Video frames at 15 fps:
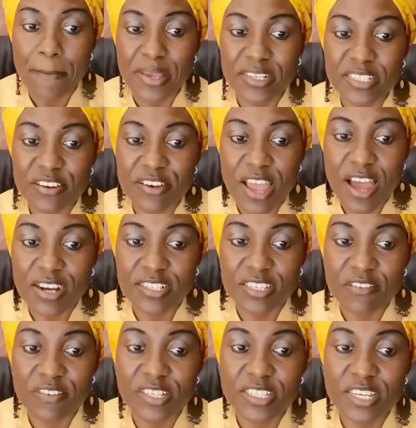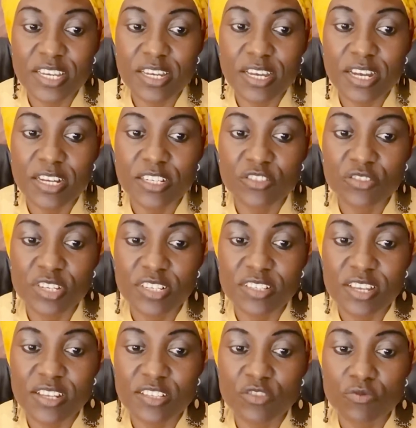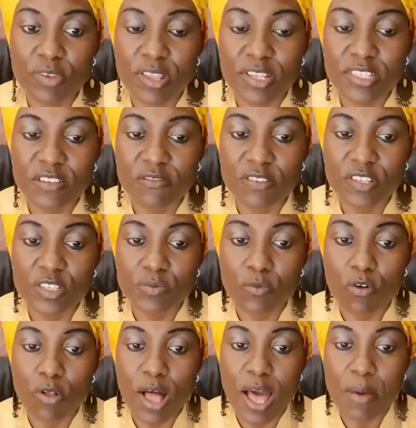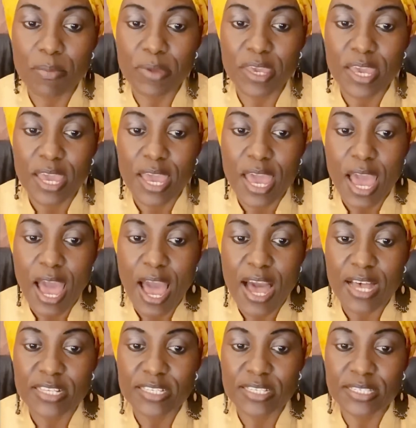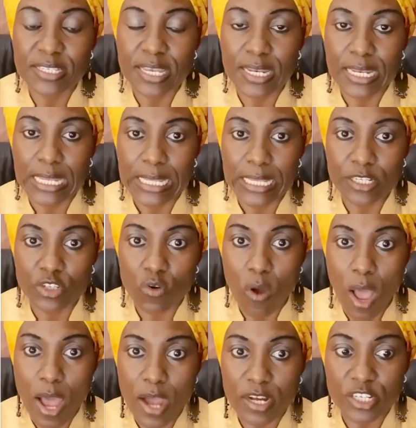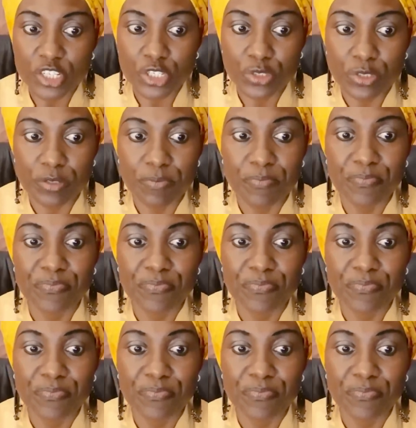Military activity Tunisia's relatively small army has seen little action.